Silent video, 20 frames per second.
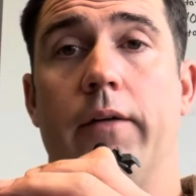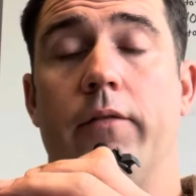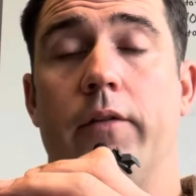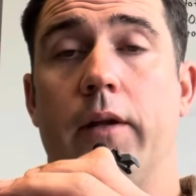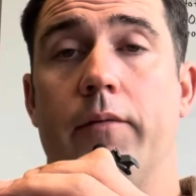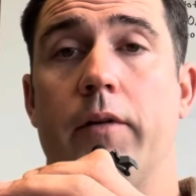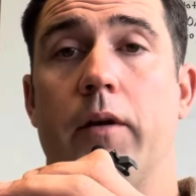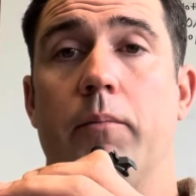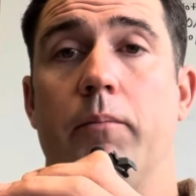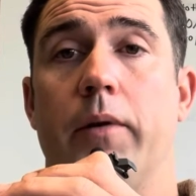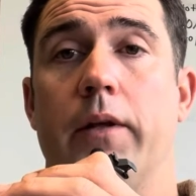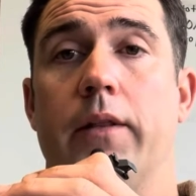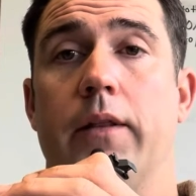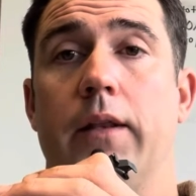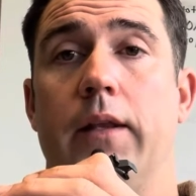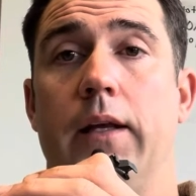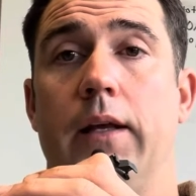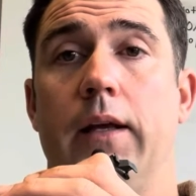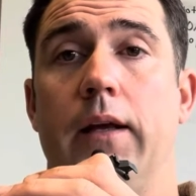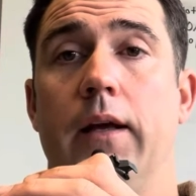limit, but
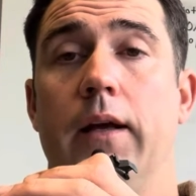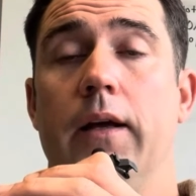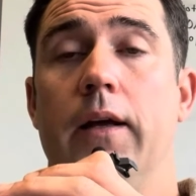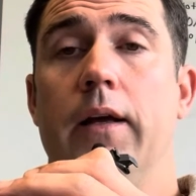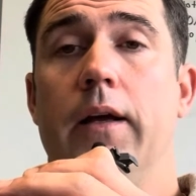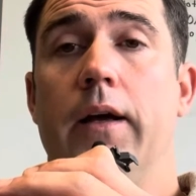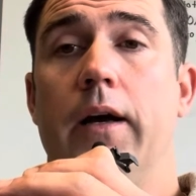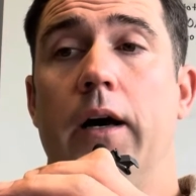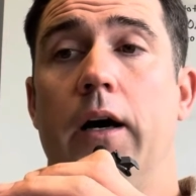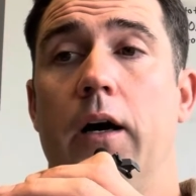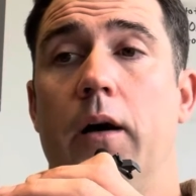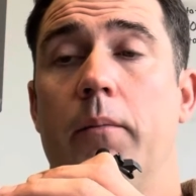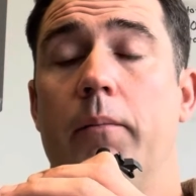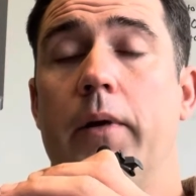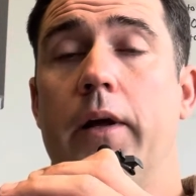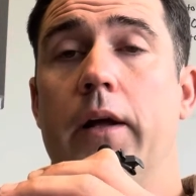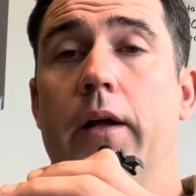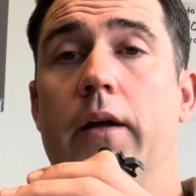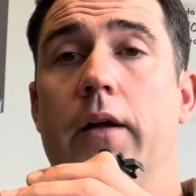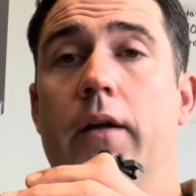the um,
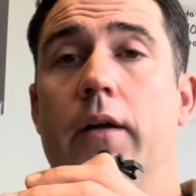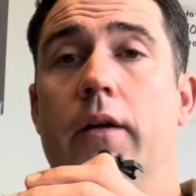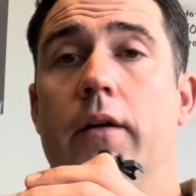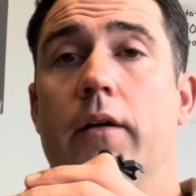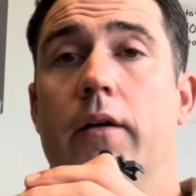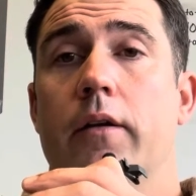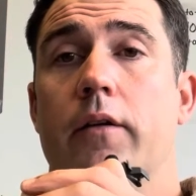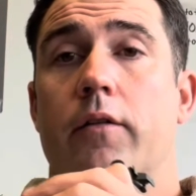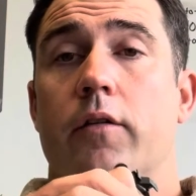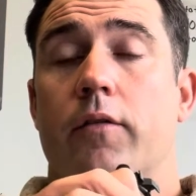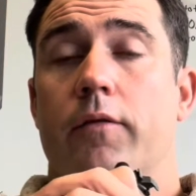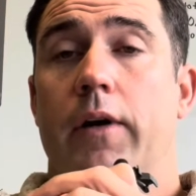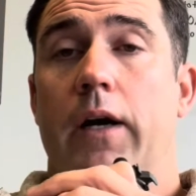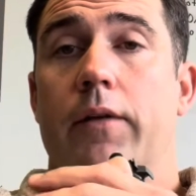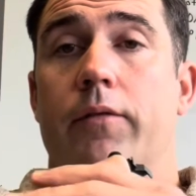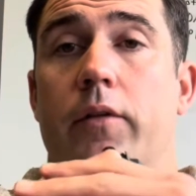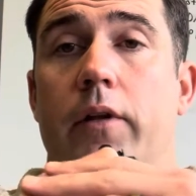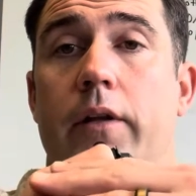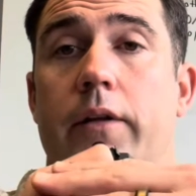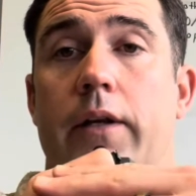
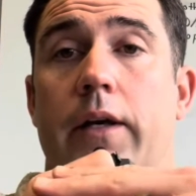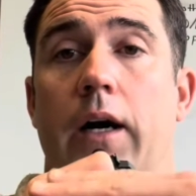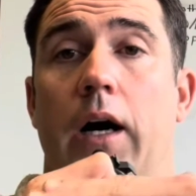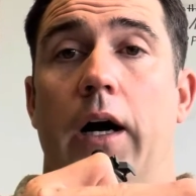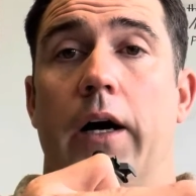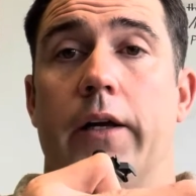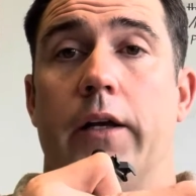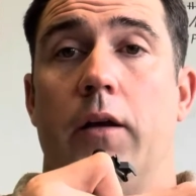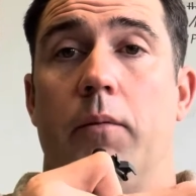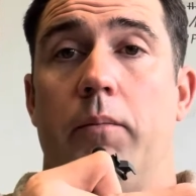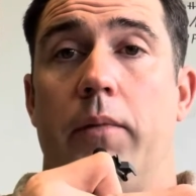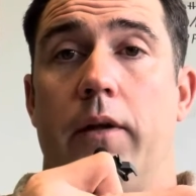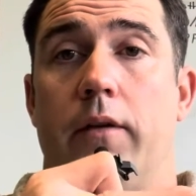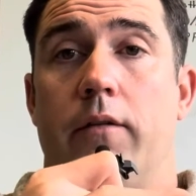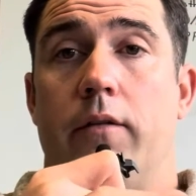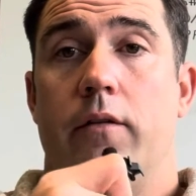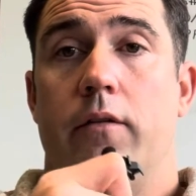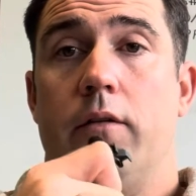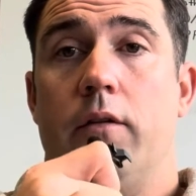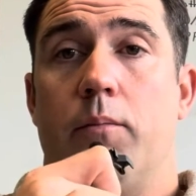survival of the
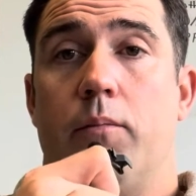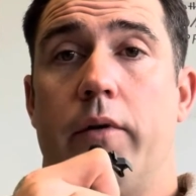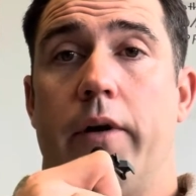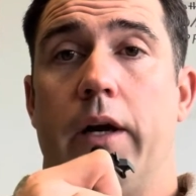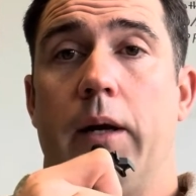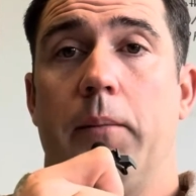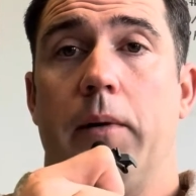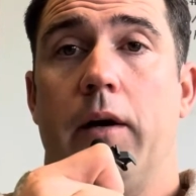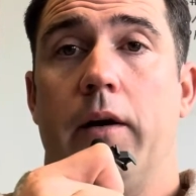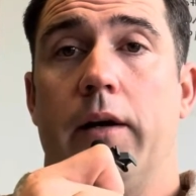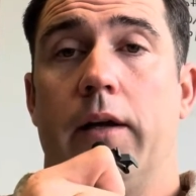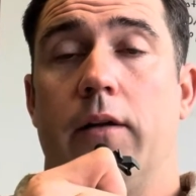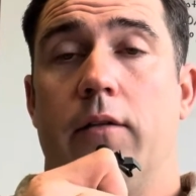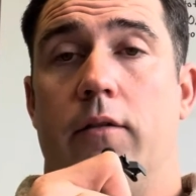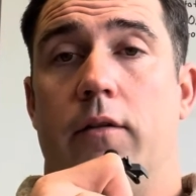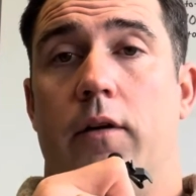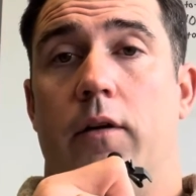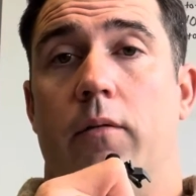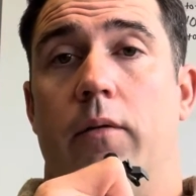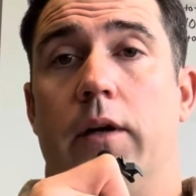occupants is the primary
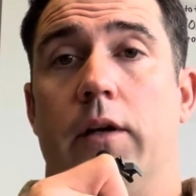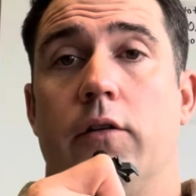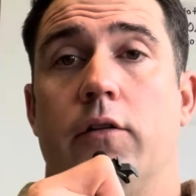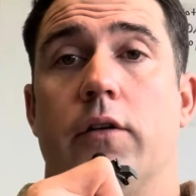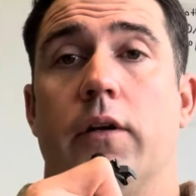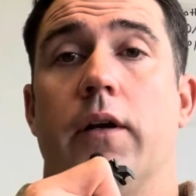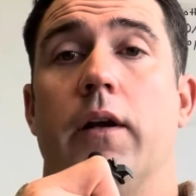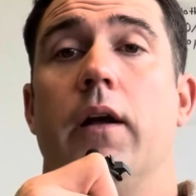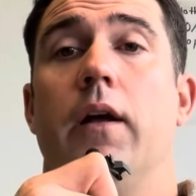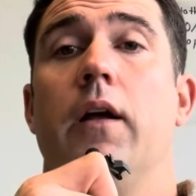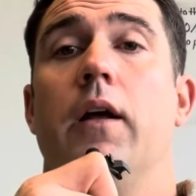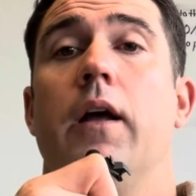consideration.